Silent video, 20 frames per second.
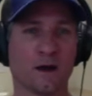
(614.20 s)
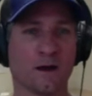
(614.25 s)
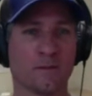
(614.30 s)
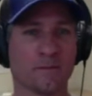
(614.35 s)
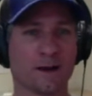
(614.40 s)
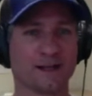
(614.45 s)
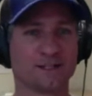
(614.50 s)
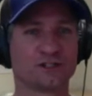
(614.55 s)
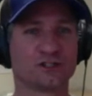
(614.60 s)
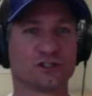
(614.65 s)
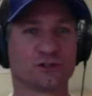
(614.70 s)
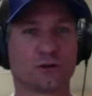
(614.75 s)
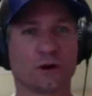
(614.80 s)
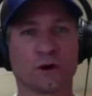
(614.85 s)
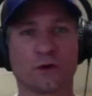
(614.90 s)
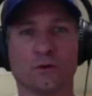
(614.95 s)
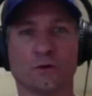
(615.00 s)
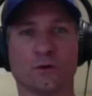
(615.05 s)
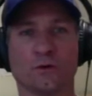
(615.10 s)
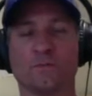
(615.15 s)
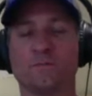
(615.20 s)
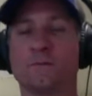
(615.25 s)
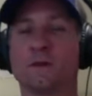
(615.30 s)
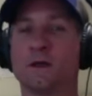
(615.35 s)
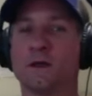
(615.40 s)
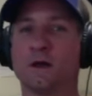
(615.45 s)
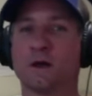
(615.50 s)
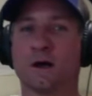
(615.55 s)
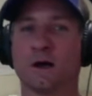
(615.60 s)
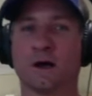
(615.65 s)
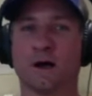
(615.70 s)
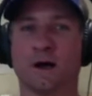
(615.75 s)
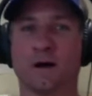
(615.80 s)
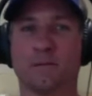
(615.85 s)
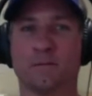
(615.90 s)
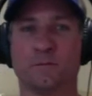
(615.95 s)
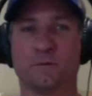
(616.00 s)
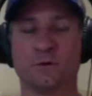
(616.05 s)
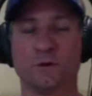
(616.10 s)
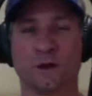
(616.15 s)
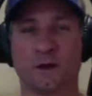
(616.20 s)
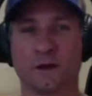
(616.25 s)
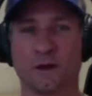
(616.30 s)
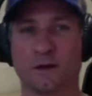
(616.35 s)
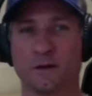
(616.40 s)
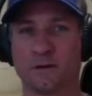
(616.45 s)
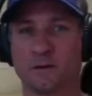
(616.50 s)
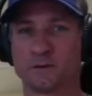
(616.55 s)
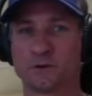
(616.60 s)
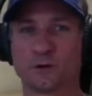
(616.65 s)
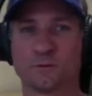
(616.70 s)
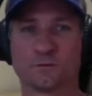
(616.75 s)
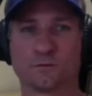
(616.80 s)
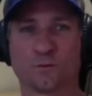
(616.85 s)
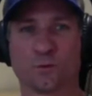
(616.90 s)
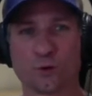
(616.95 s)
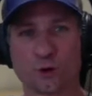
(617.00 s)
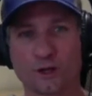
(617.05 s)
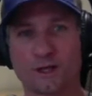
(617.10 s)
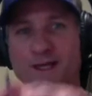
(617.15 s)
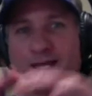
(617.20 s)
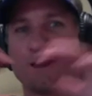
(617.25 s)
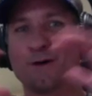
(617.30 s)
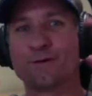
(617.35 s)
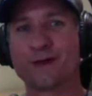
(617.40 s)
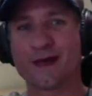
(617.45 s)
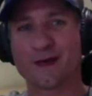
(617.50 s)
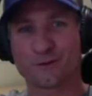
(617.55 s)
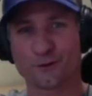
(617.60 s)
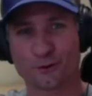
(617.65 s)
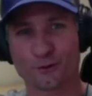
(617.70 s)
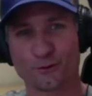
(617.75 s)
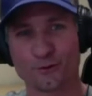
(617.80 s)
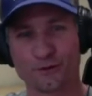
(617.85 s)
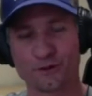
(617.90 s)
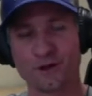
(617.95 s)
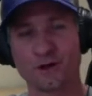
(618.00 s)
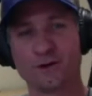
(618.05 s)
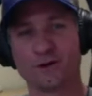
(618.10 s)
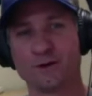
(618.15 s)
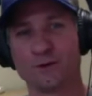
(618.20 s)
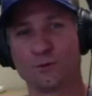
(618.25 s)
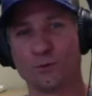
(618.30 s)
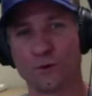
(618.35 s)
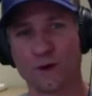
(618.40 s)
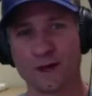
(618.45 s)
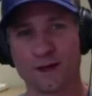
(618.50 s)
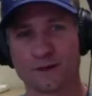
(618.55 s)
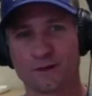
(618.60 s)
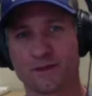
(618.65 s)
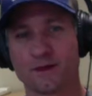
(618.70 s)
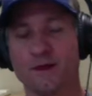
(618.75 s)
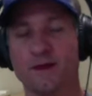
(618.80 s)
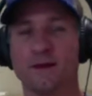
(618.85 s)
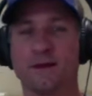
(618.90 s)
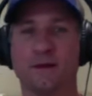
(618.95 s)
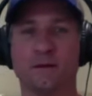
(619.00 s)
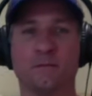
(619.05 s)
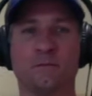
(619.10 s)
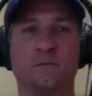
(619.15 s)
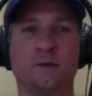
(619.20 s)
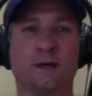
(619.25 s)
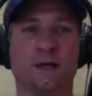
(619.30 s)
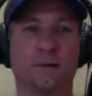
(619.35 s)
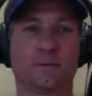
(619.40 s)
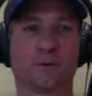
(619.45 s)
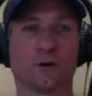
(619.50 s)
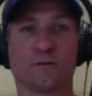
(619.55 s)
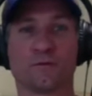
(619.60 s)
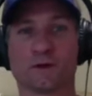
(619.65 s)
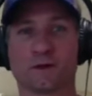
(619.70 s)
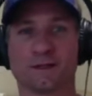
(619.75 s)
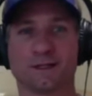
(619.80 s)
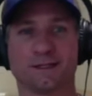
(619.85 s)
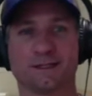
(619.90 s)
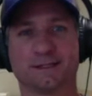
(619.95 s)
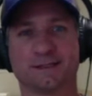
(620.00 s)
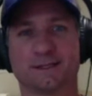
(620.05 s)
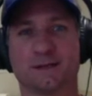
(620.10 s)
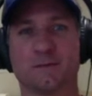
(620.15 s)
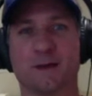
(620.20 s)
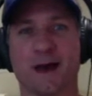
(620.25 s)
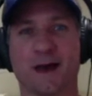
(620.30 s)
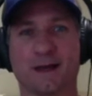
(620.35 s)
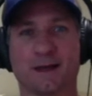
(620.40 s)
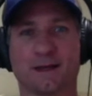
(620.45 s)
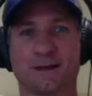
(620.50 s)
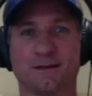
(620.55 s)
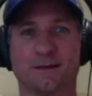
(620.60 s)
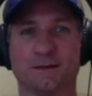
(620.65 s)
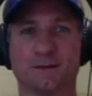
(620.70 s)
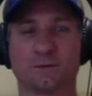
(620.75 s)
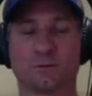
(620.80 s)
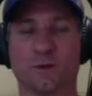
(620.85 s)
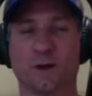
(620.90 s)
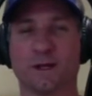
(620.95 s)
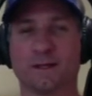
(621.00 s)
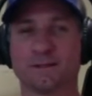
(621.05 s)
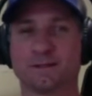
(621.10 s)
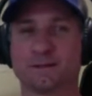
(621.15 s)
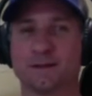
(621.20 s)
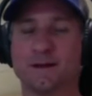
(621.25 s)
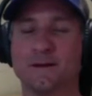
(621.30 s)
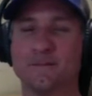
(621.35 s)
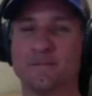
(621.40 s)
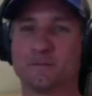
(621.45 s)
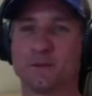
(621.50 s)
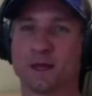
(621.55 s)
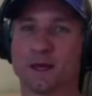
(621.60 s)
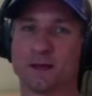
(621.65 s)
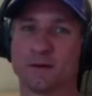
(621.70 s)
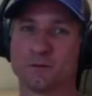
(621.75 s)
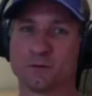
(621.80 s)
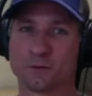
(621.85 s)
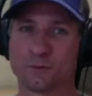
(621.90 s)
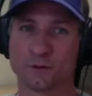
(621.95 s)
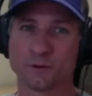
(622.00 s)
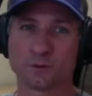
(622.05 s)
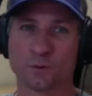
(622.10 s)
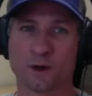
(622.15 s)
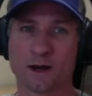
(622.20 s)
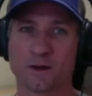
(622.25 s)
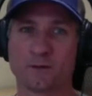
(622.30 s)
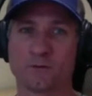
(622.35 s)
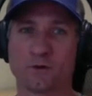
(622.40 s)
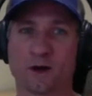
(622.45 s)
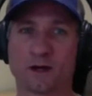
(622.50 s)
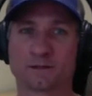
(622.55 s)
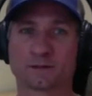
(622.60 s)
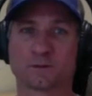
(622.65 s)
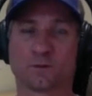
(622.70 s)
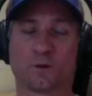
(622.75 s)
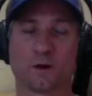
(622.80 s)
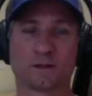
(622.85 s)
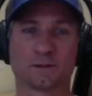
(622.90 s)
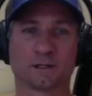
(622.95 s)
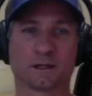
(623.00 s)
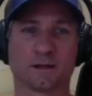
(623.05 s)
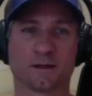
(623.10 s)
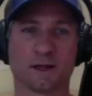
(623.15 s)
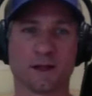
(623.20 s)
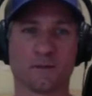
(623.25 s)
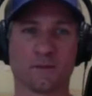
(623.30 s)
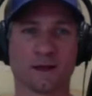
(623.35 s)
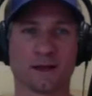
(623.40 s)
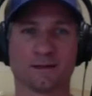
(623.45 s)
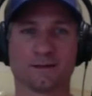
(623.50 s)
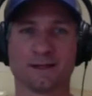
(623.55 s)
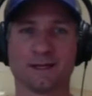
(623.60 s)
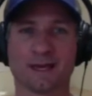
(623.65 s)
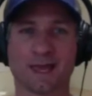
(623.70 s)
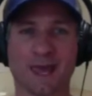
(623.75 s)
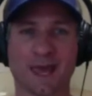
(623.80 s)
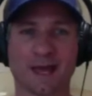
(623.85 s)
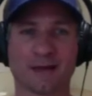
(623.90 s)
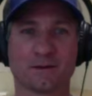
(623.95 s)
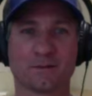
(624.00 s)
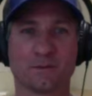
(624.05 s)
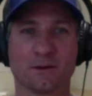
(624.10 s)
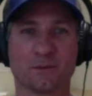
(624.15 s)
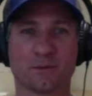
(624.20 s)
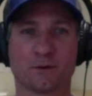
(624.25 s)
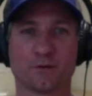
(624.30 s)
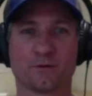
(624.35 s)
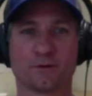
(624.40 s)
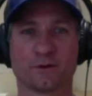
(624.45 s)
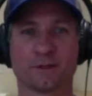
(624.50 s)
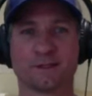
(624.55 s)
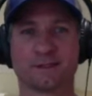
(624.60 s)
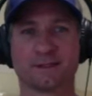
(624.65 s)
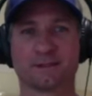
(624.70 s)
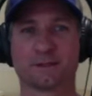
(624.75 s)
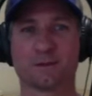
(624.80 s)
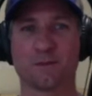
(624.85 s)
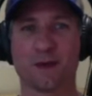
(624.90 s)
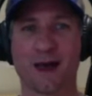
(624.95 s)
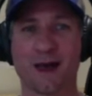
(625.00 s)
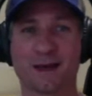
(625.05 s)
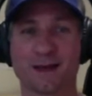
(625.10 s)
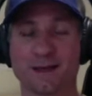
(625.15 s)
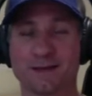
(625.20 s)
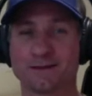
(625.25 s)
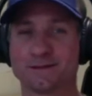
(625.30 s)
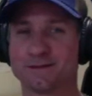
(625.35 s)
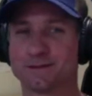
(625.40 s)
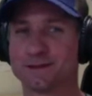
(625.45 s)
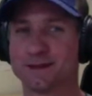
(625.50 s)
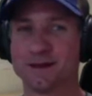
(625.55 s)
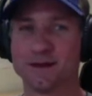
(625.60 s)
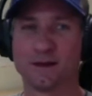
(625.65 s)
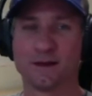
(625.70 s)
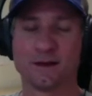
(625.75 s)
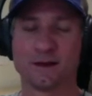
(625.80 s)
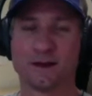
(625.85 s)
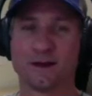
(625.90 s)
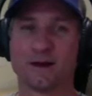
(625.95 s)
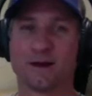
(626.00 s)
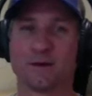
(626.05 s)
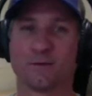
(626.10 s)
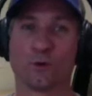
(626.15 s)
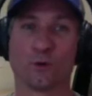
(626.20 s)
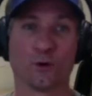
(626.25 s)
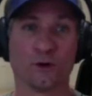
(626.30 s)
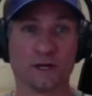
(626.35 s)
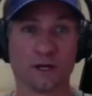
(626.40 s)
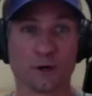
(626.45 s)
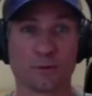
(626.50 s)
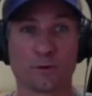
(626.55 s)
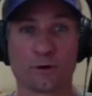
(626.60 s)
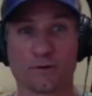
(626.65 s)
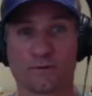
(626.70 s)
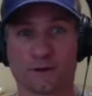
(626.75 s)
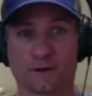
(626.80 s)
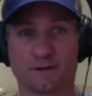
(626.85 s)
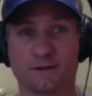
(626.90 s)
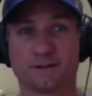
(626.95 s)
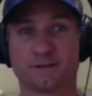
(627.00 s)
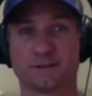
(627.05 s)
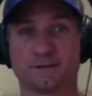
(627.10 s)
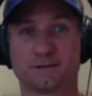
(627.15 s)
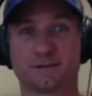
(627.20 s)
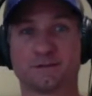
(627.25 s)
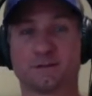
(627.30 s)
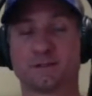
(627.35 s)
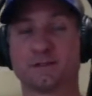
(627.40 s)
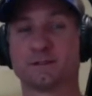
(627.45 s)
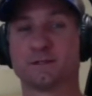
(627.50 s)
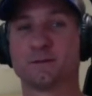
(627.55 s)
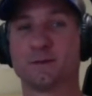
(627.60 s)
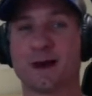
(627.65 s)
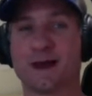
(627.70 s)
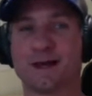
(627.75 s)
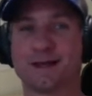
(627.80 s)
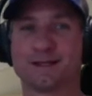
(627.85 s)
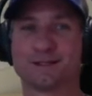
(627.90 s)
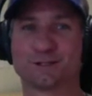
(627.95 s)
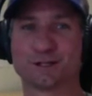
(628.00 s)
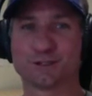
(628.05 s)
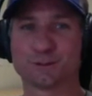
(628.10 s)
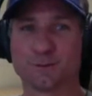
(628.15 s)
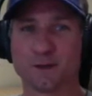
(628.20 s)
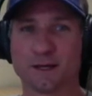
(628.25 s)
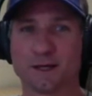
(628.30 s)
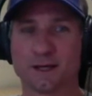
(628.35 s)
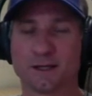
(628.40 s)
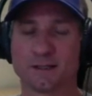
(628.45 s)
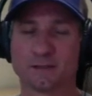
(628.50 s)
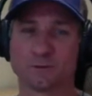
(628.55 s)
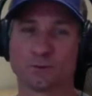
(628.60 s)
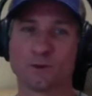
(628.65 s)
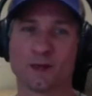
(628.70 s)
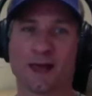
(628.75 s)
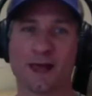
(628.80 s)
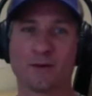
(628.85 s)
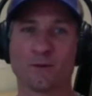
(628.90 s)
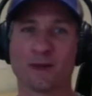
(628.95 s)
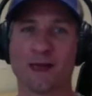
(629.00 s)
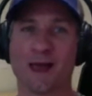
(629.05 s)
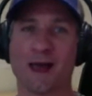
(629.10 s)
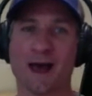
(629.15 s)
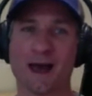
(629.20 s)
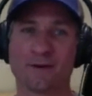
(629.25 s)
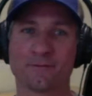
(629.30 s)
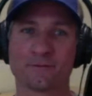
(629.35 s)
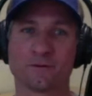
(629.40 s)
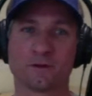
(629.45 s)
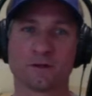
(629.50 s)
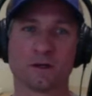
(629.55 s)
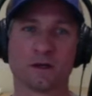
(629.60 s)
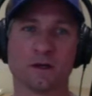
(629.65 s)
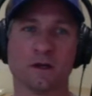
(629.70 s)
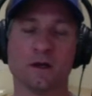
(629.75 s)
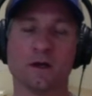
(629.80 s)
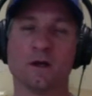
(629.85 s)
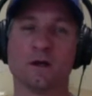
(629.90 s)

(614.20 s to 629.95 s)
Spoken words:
might struggle in terms of working out an ethical theory with being perfectly systematic in these ways. And the reason why Ross wants to claim that he can't be perfectly systematic is, or near perfectly systematic, is just because we have to